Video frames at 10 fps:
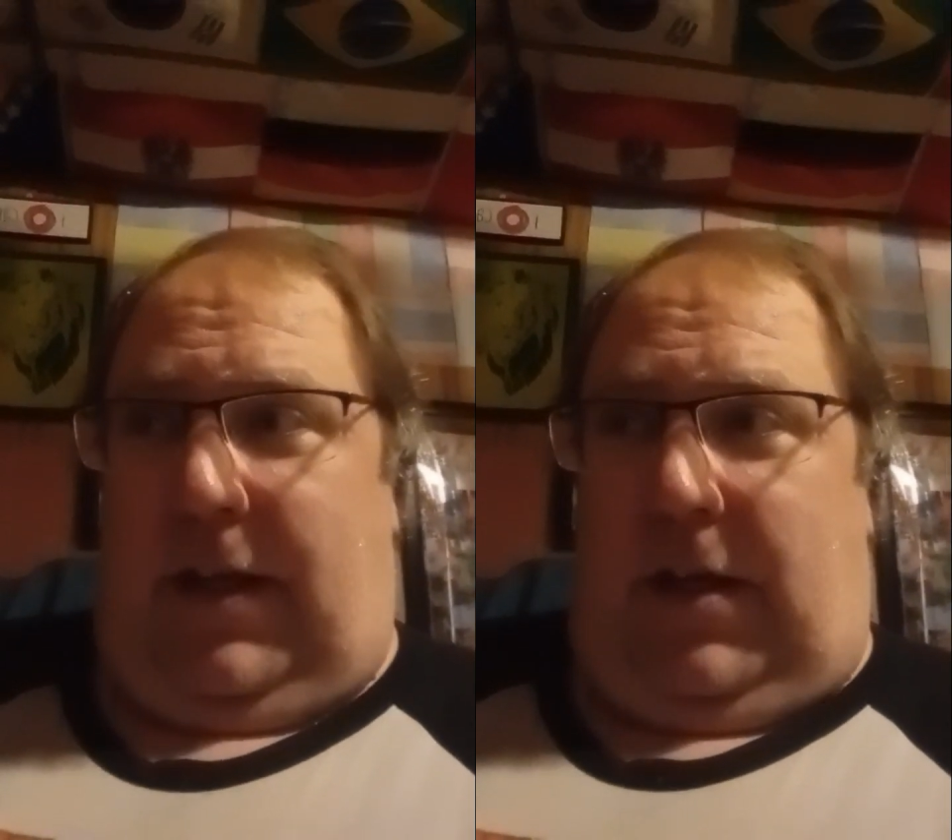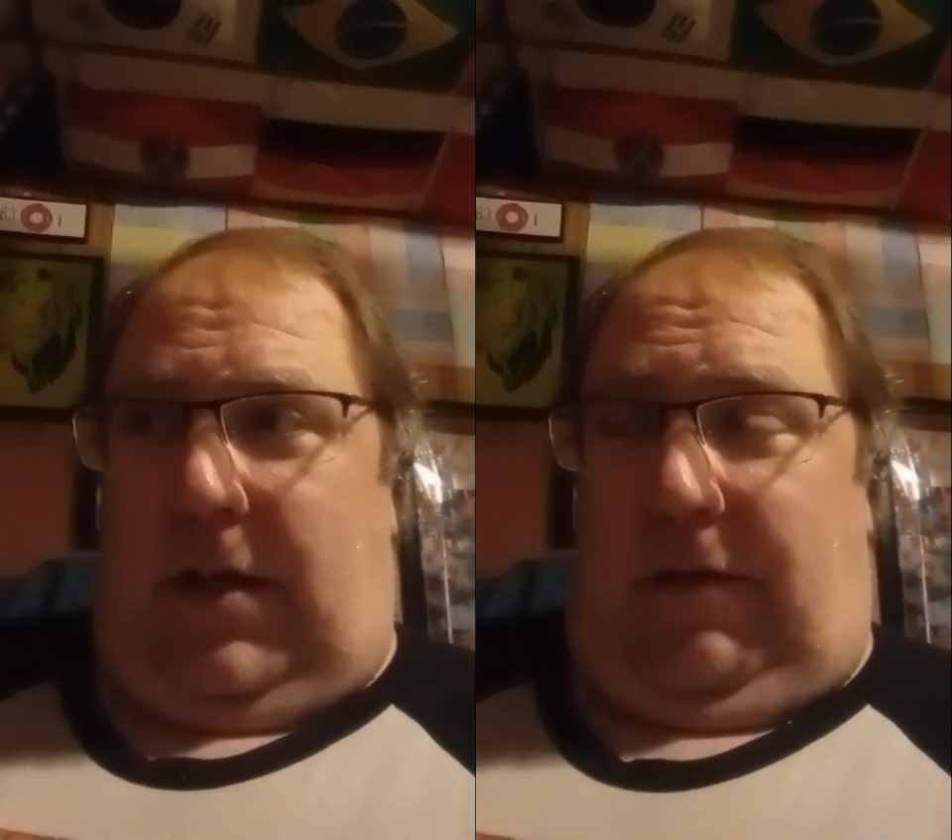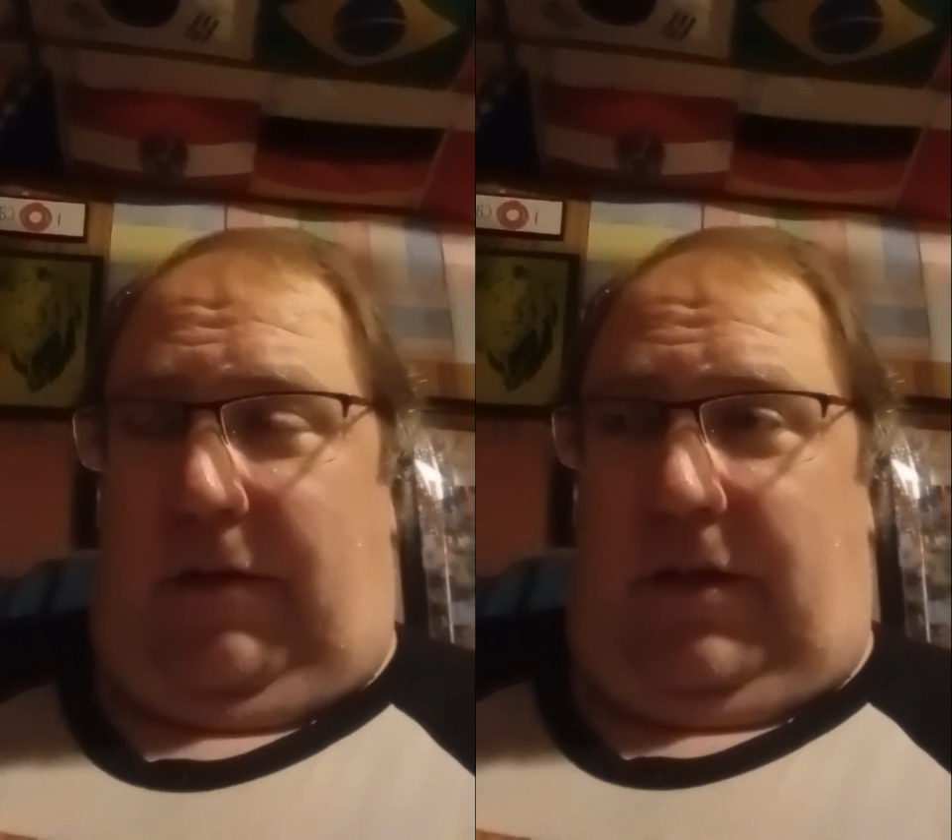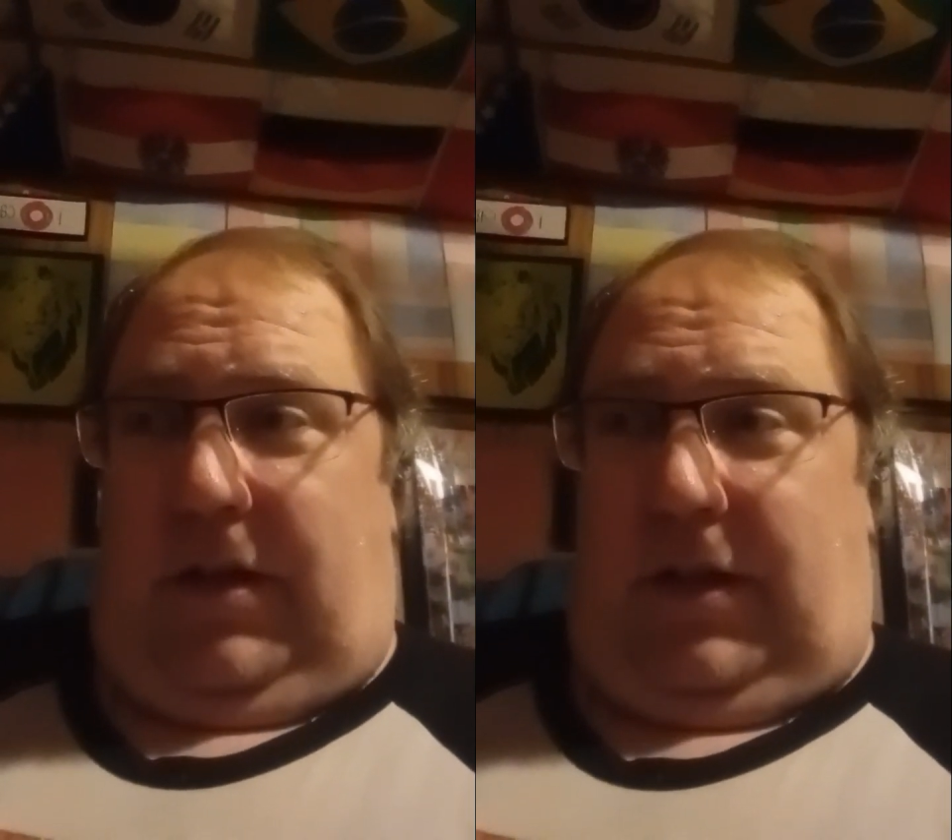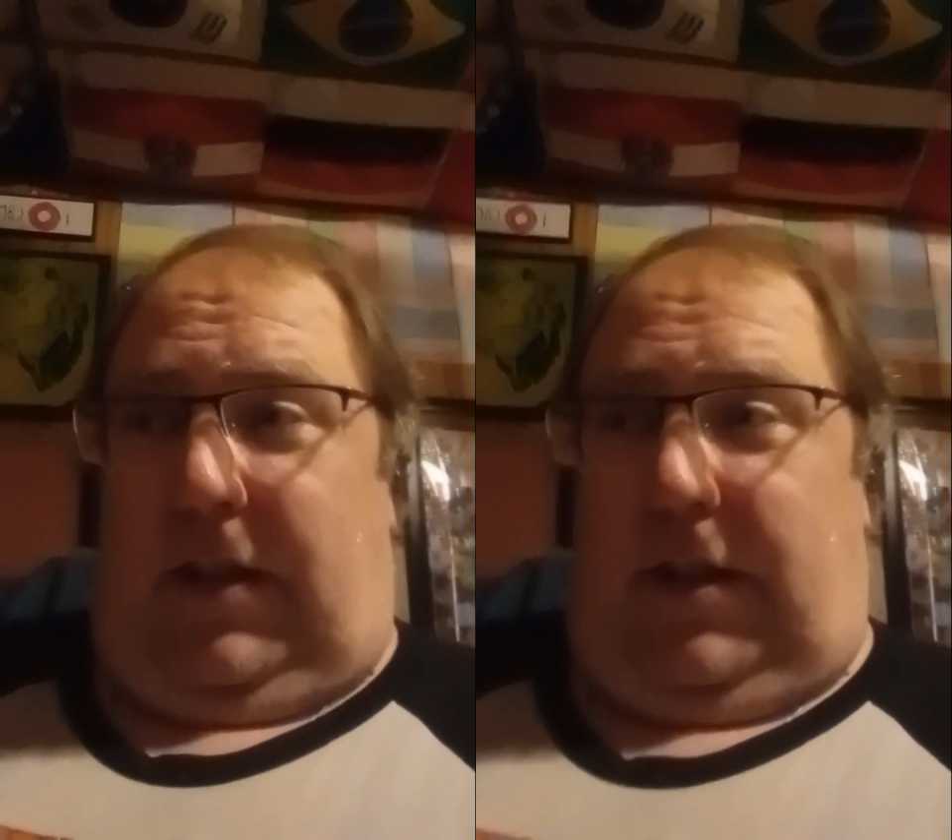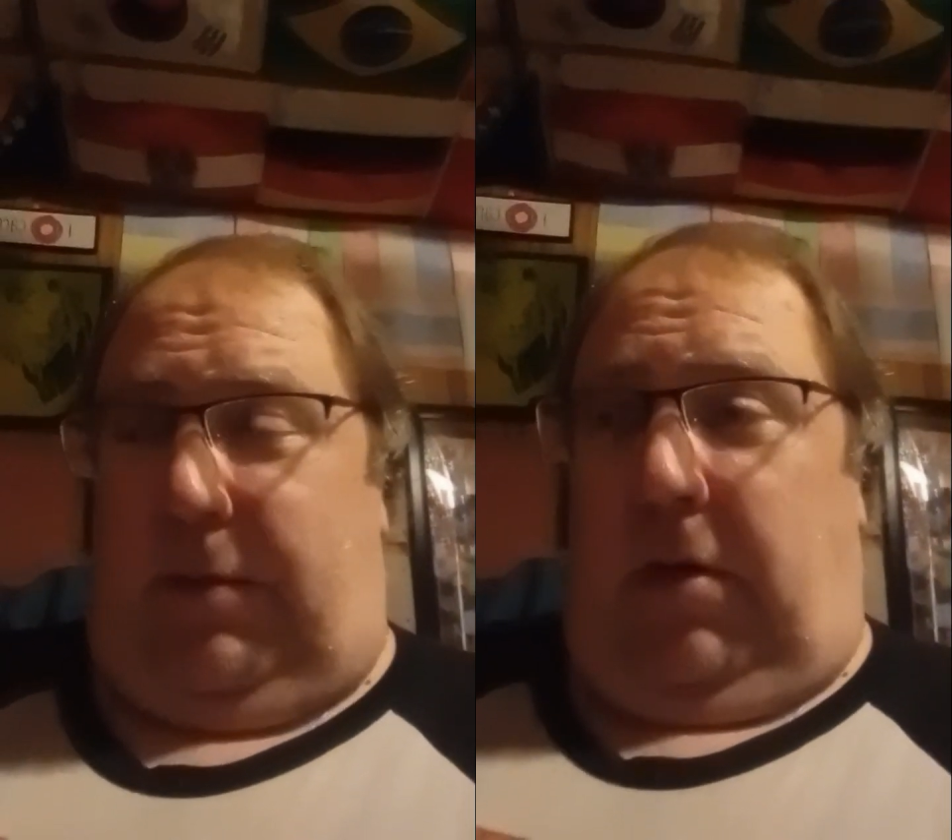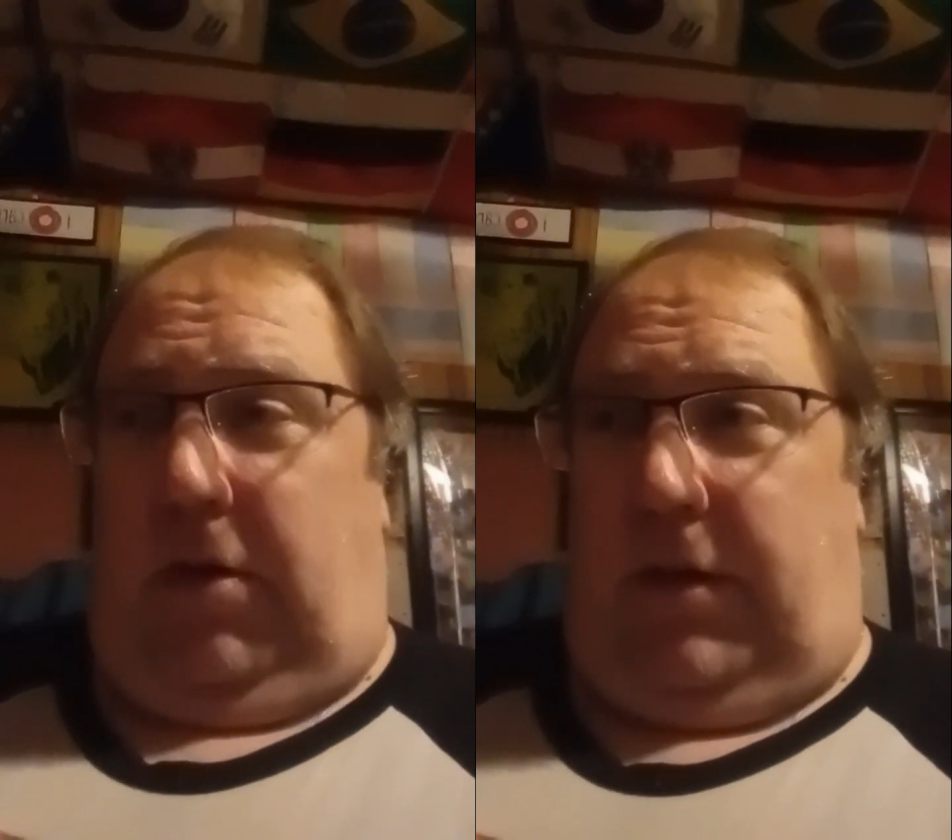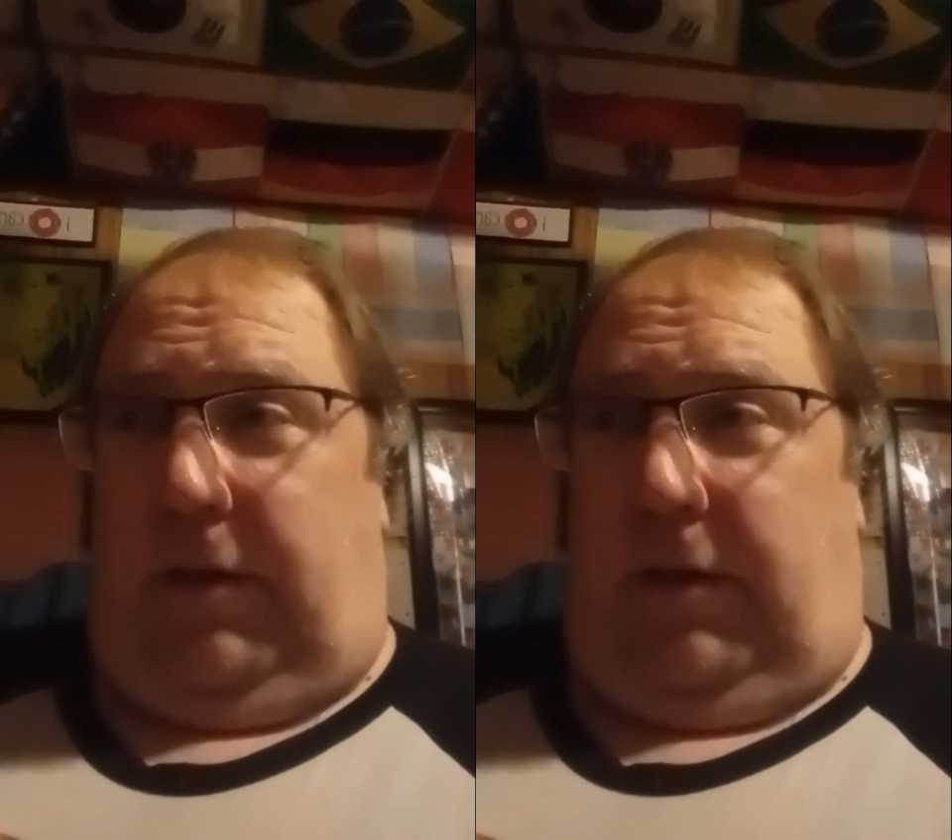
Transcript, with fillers: Or if you just get smaller stuff,